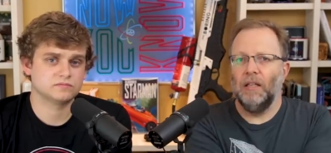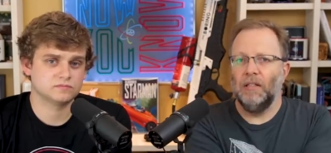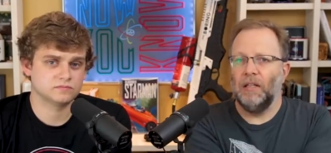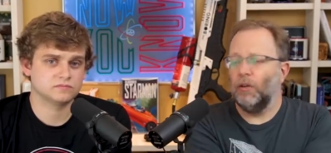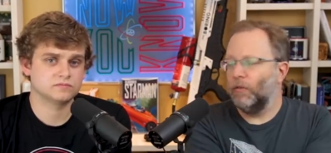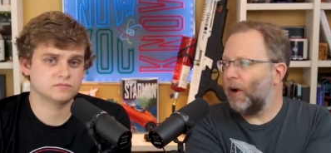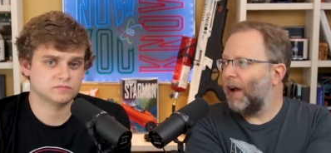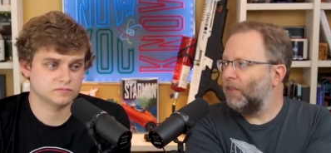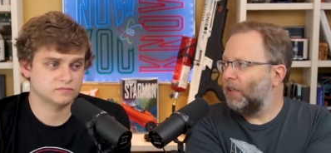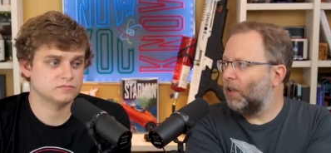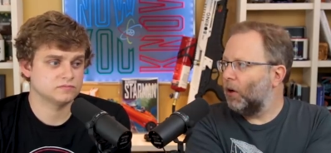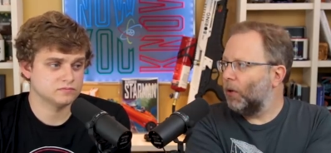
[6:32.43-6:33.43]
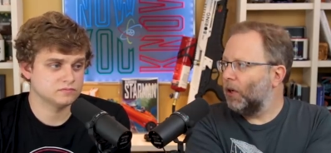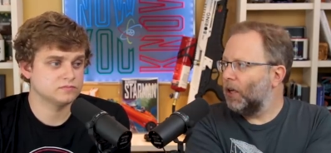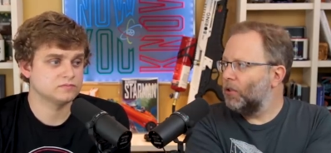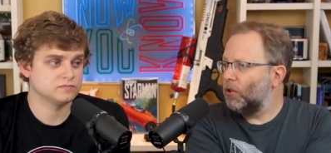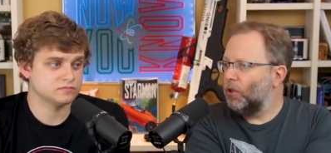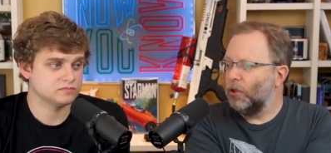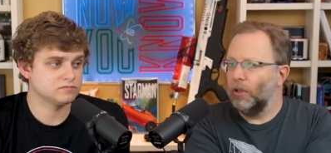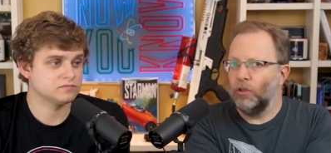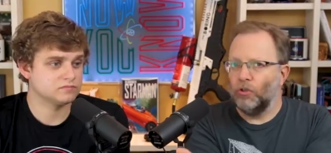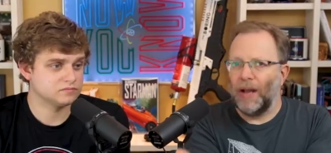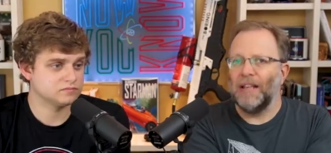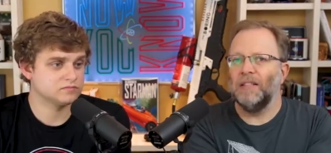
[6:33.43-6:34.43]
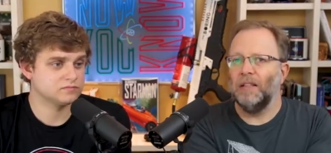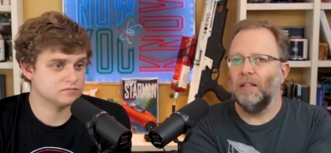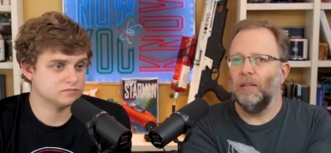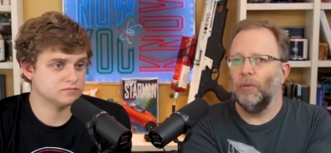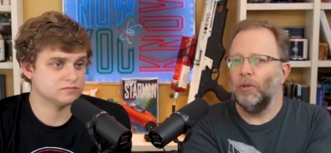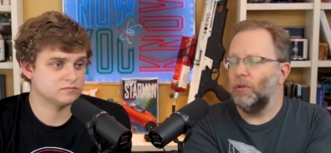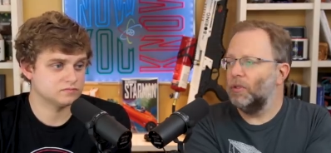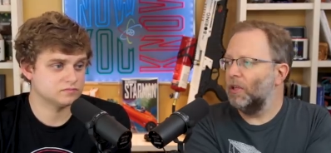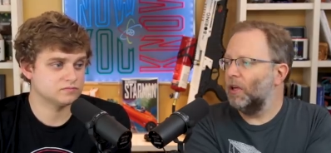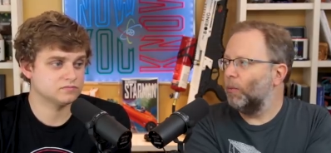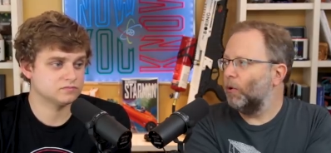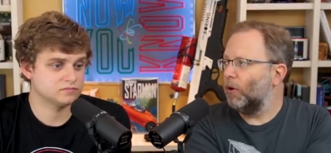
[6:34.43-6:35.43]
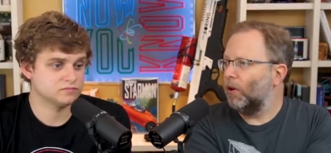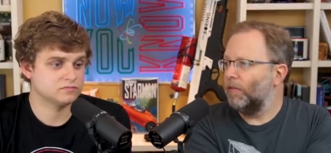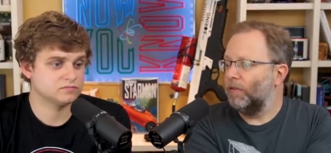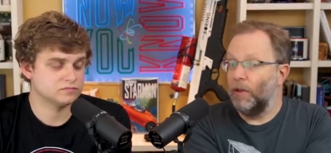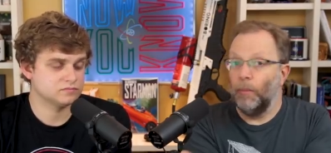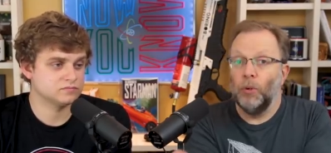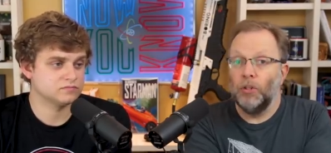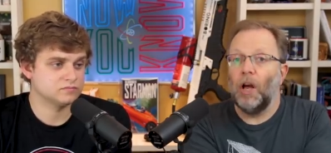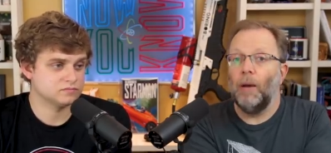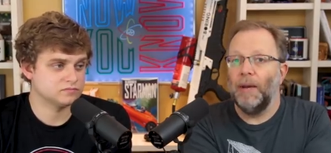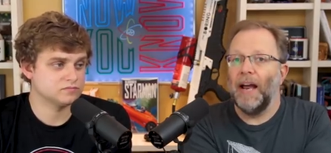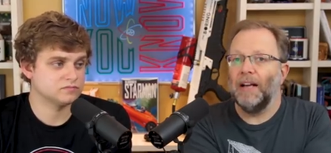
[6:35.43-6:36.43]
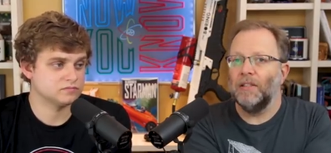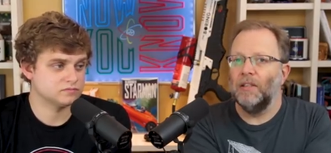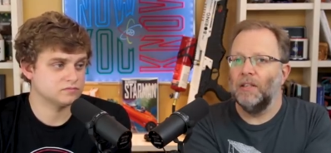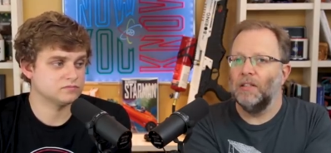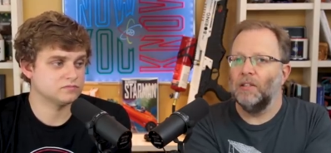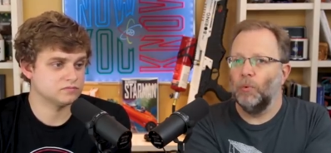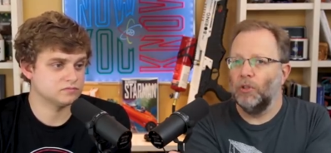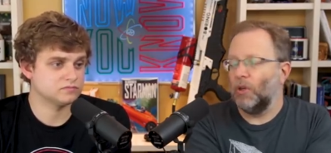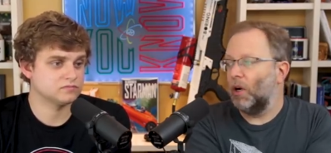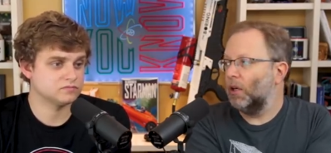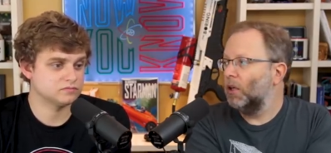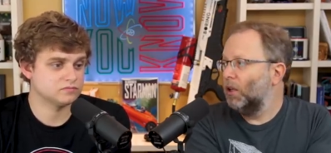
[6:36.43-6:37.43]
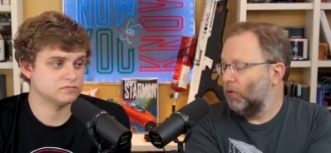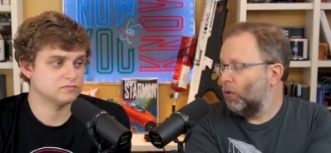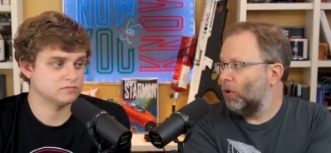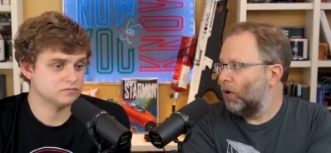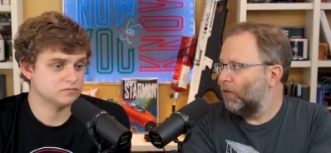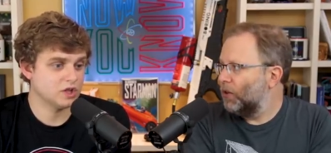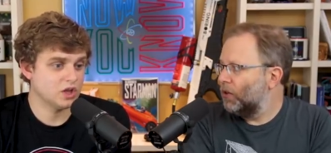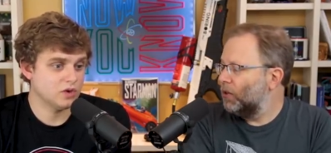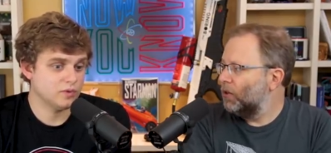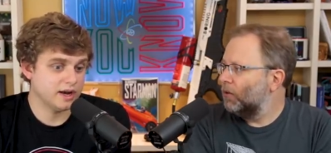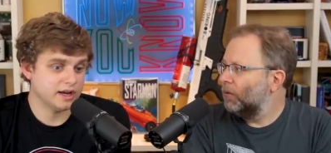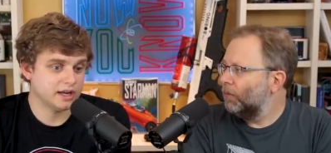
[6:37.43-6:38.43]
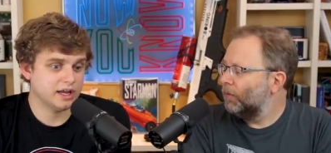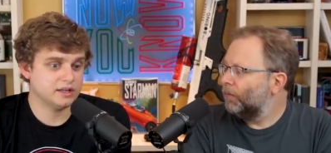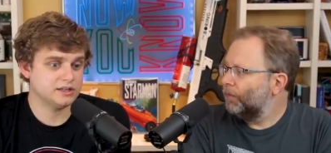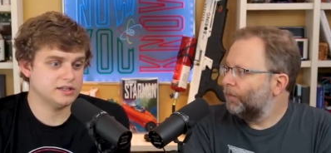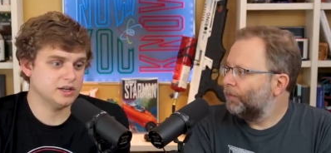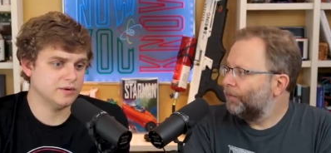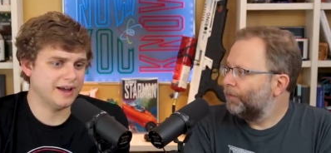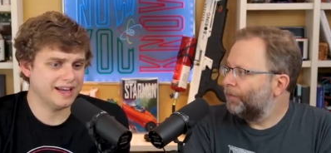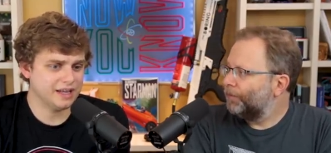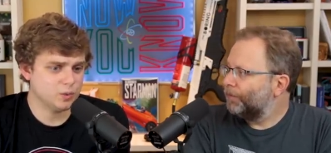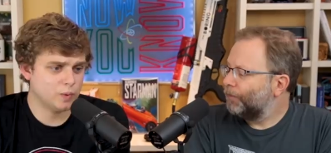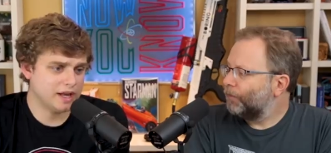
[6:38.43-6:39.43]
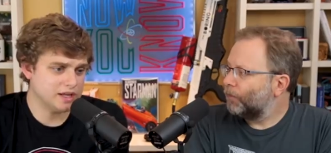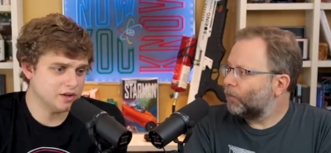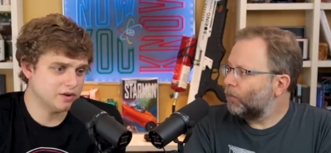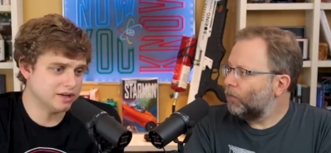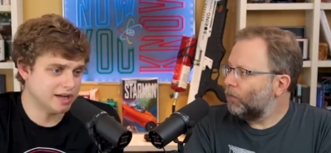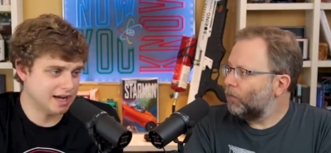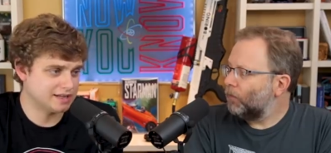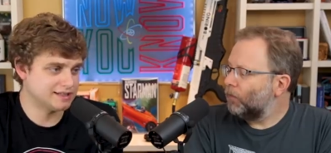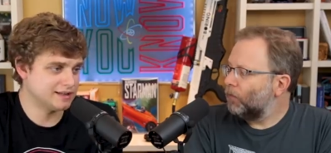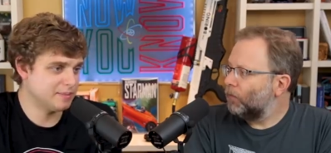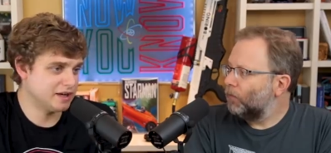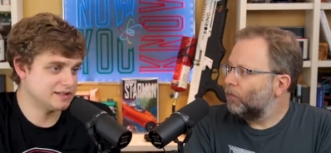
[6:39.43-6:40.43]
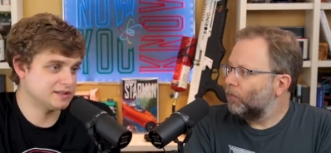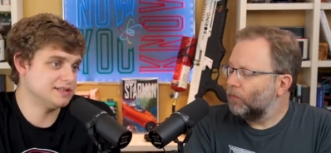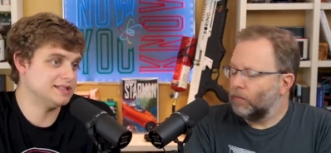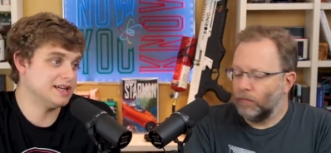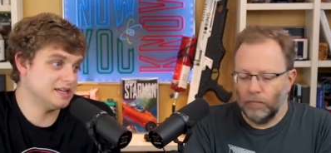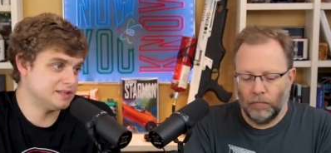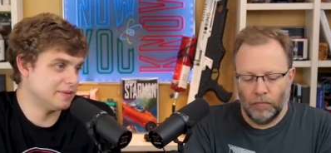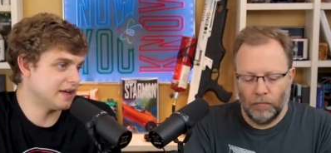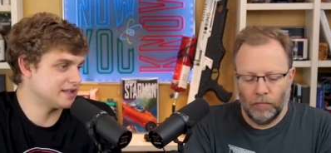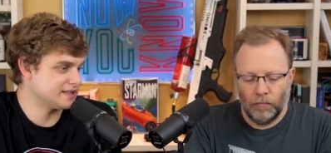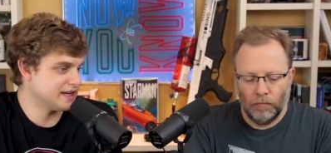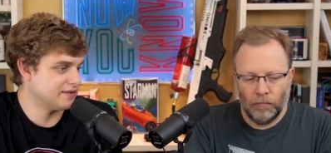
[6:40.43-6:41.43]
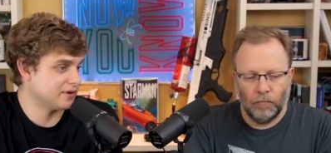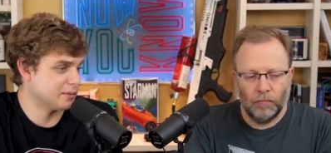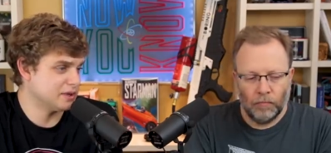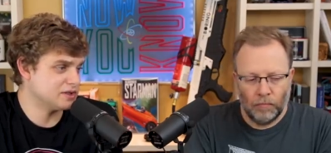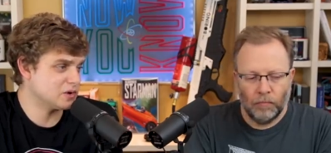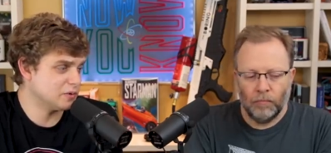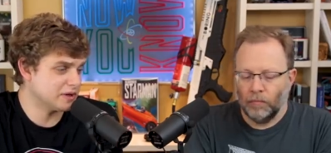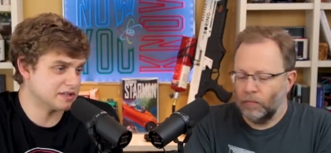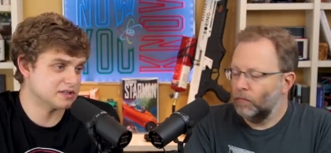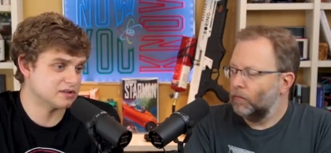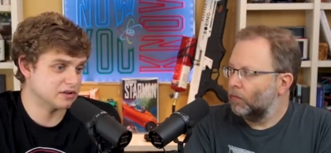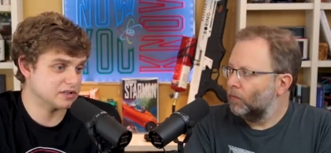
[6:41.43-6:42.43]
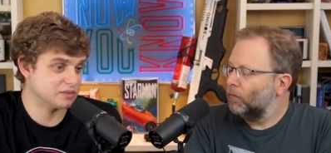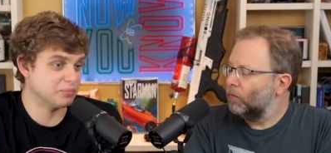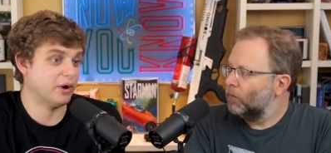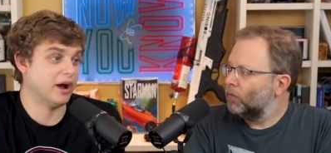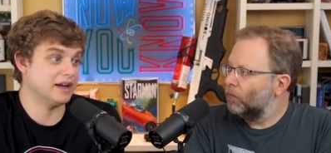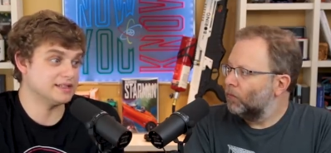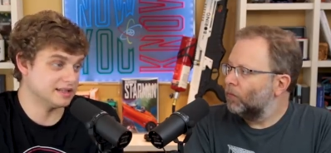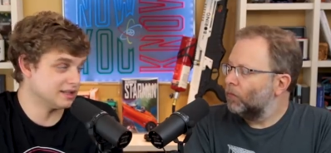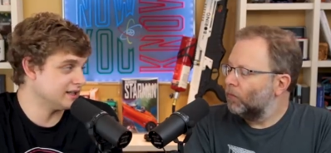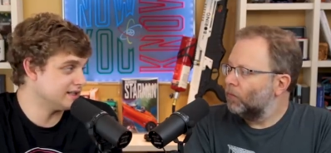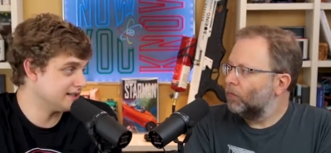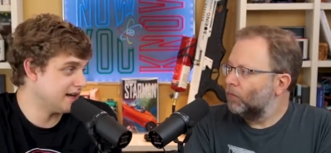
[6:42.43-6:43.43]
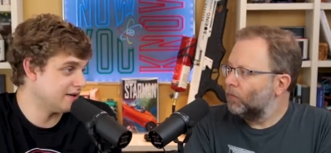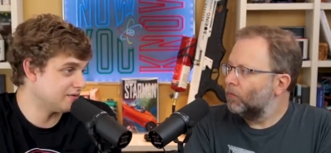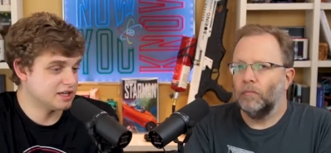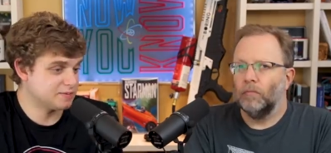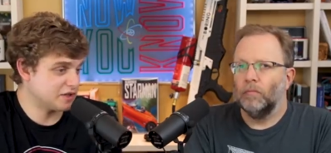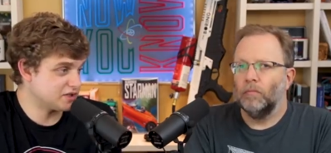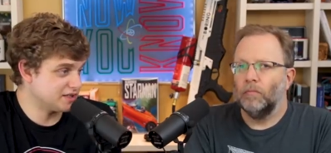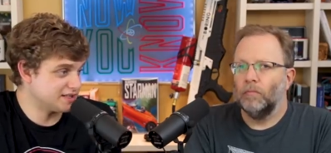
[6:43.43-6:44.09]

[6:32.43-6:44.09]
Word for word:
Speaker 1: the center of gravity lower, and so you're going to drastically reduce the number of the most most common accidents, which are rollovers.
Speaker 2: Right. And, you know, any weight you can add to the bus does make it safer. I mean, school buses are surprisingly safe, especially